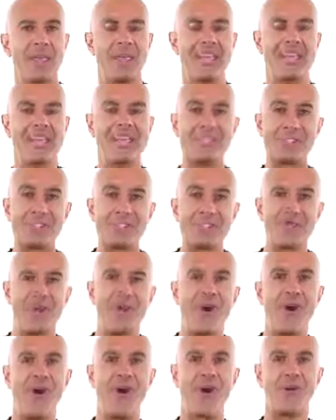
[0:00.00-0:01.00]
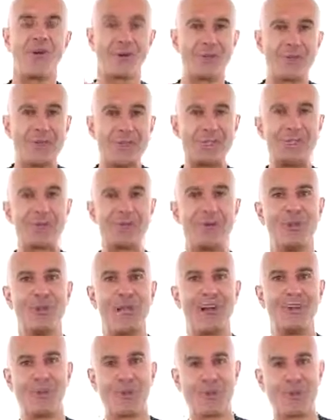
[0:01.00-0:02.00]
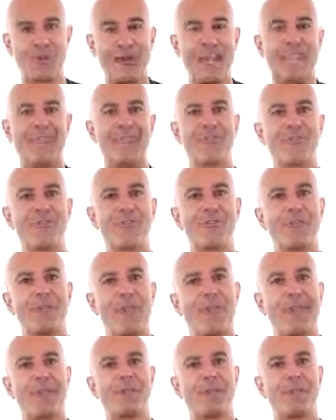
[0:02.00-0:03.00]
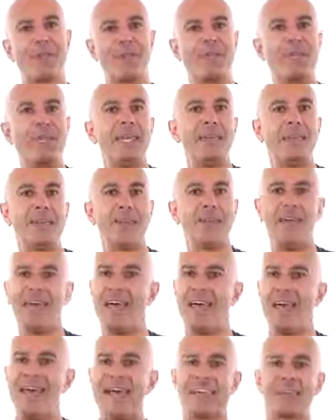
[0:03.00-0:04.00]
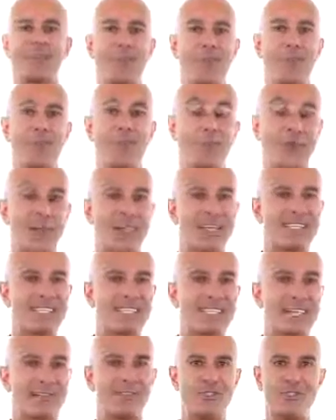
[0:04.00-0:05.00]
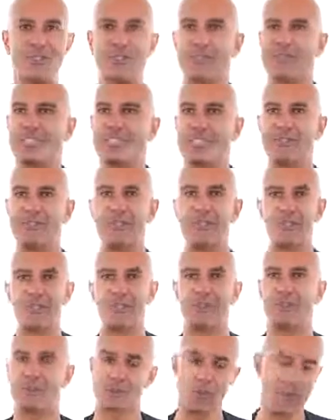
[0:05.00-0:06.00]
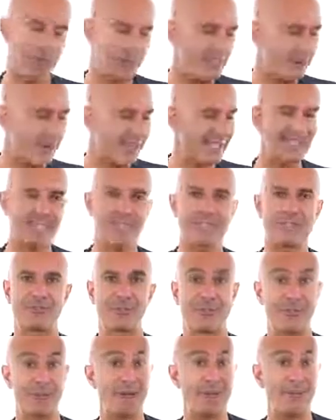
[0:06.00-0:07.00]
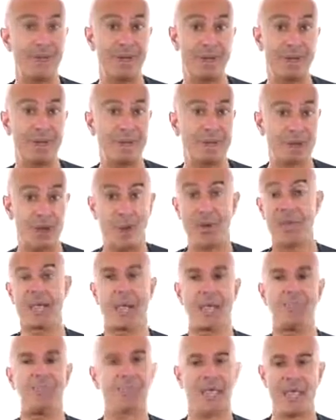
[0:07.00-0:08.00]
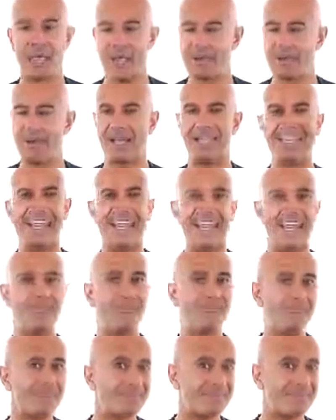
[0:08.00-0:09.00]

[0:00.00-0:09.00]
install the ritual of a regular family meal. That is one of the greatest gifts you can give to your children. One of the blessings from my parents growing up. My dad,